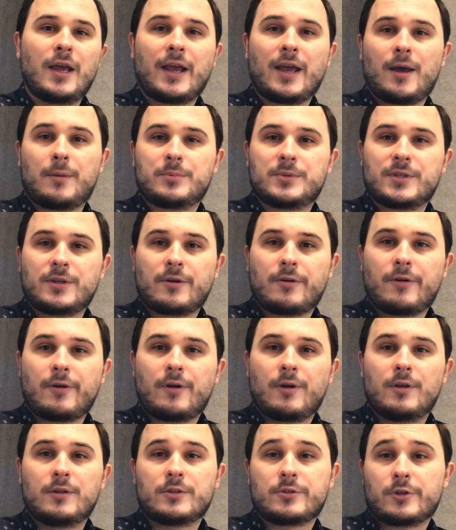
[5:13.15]

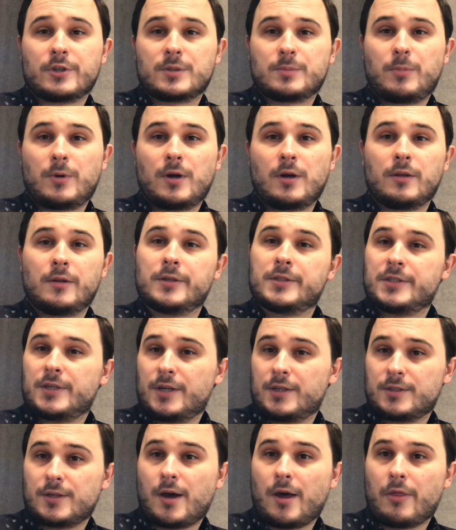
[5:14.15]
Capterra, Trustpilot,
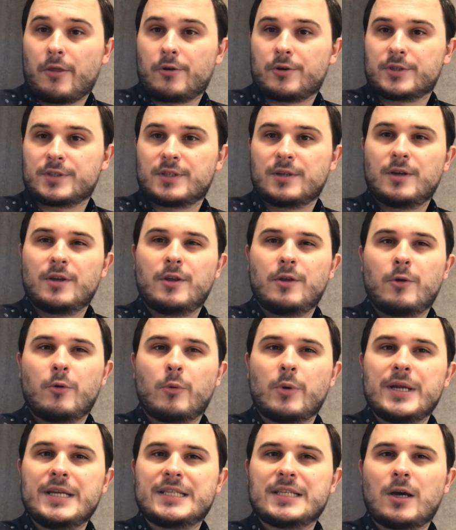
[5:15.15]
and others.
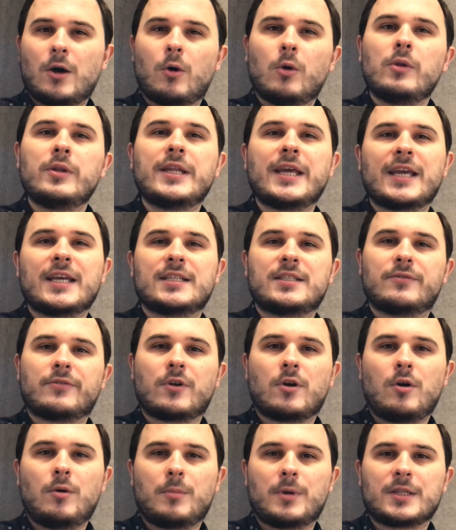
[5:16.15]
Read all negative
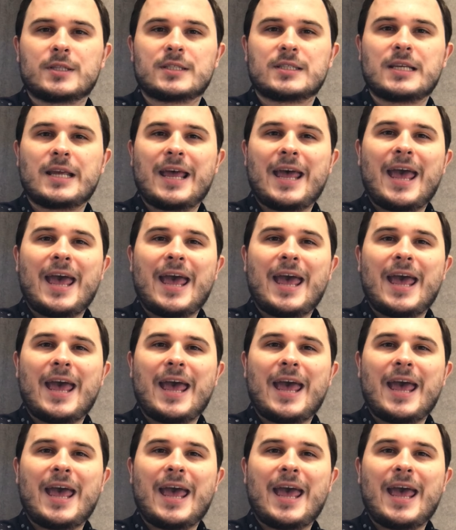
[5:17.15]
comments.